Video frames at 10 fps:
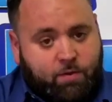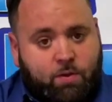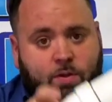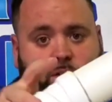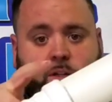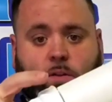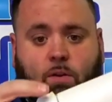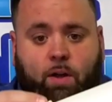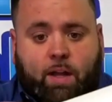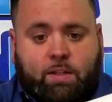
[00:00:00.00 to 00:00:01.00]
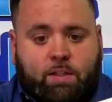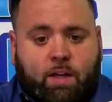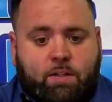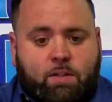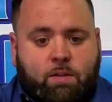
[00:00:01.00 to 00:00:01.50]
You can see the little
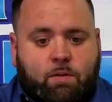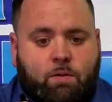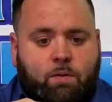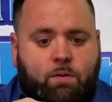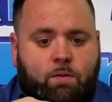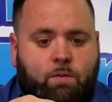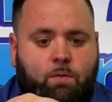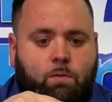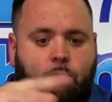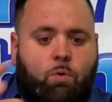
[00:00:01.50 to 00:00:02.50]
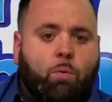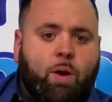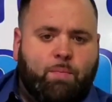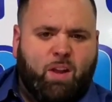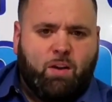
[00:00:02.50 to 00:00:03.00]
excess. We'll
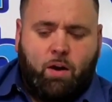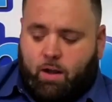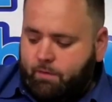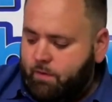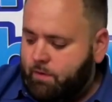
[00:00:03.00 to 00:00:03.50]
wipe that off.